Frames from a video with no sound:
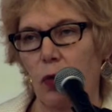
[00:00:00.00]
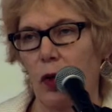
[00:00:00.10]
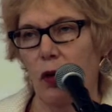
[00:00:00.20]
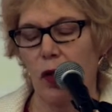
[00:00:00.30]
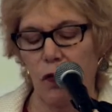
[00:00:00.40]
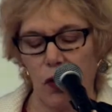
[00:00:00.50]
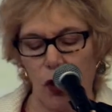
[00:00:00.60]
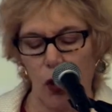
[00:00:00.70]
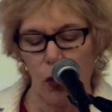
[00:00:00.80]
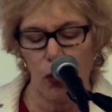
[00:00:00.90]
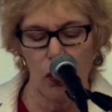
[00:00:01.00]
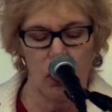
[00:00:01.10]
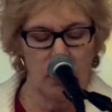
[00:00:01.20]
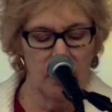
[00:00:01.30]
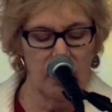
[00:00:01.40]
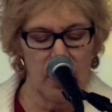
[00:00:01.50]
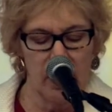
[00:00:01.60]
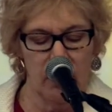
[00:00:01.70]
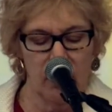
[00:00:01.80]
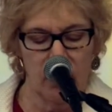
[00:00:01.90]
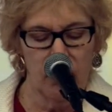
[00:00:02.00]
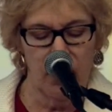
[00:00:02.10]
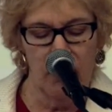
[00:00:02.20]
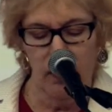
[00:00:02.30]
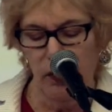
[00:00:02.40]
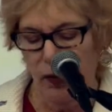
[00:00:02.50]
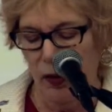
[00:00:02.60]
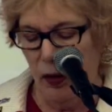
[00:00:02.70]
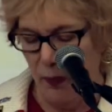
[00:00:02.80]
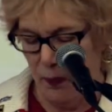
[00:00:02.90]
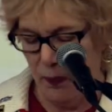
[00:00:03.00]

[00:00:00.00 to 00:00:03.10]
We don't even know the status of Levinson.